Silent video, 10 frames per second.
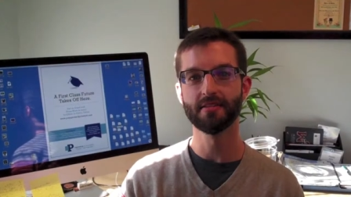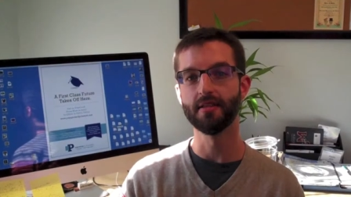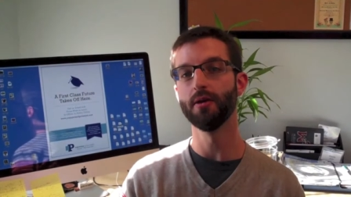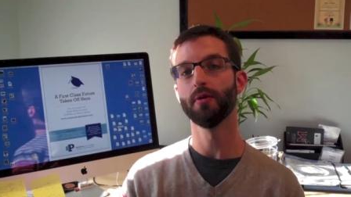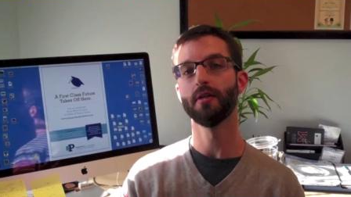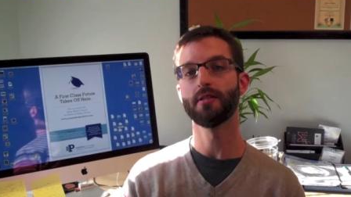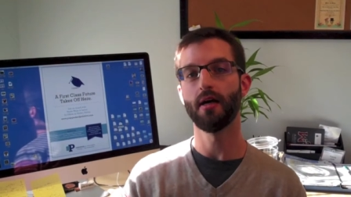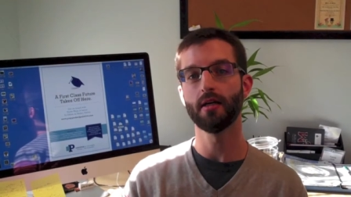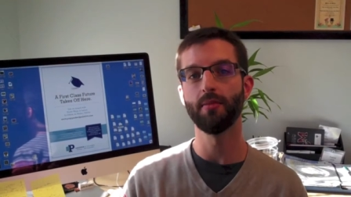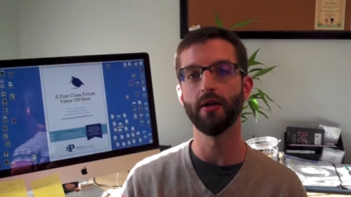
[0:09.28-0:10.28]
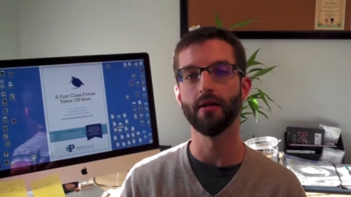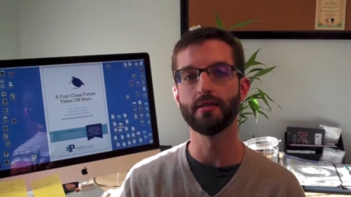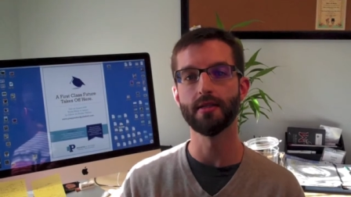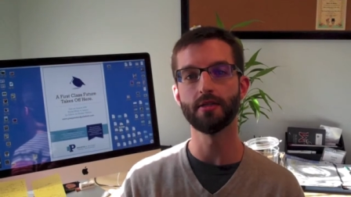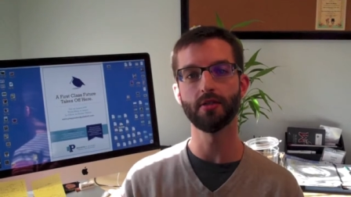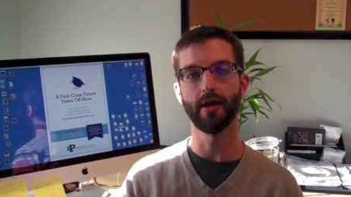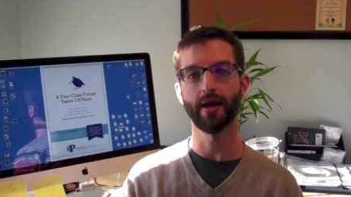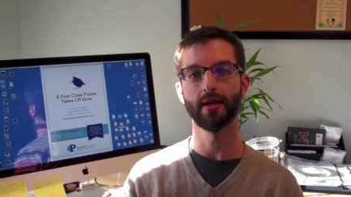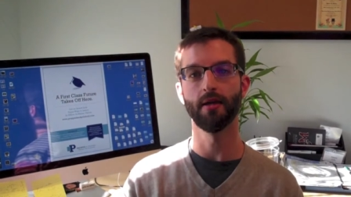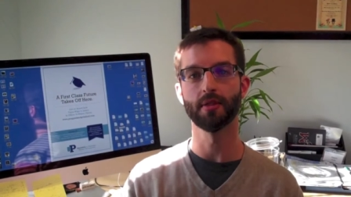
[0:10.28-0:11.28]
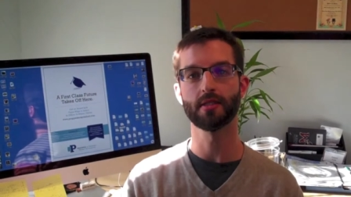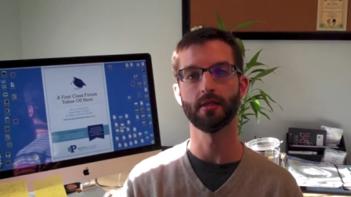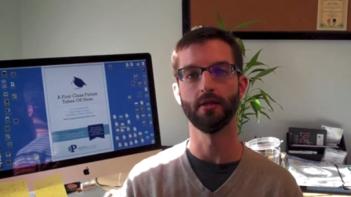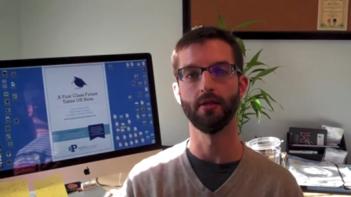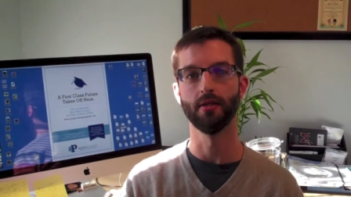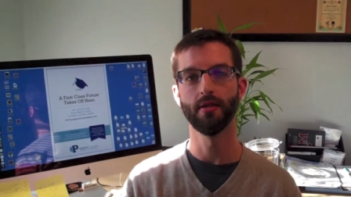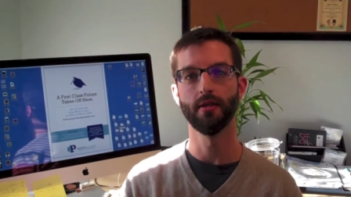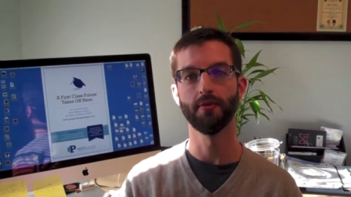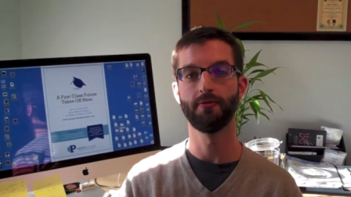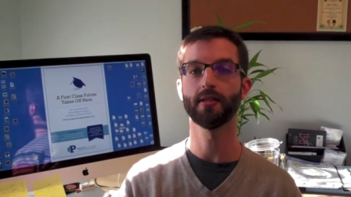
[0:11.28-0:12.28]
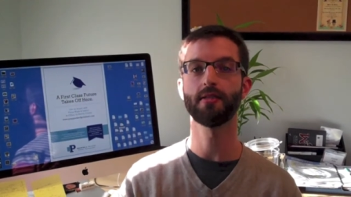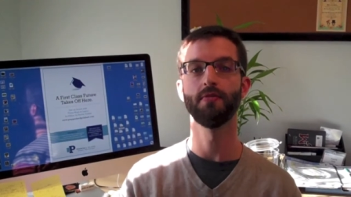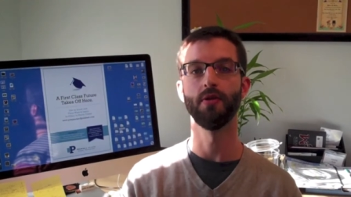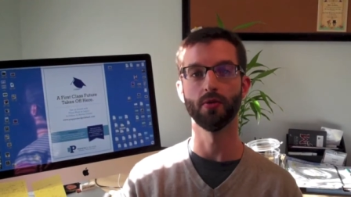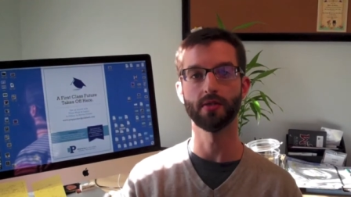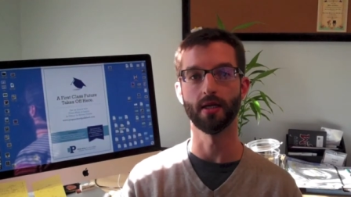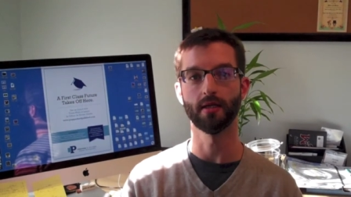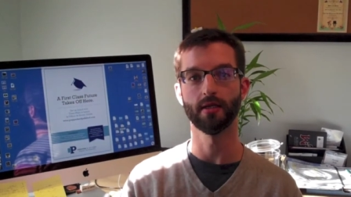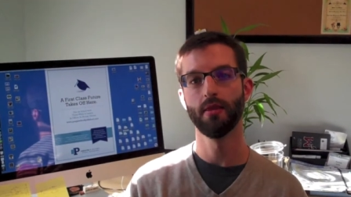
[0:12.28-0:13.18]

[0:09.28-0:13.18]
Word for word: Today we're going to talk about an essential academic skill, effective note-taking.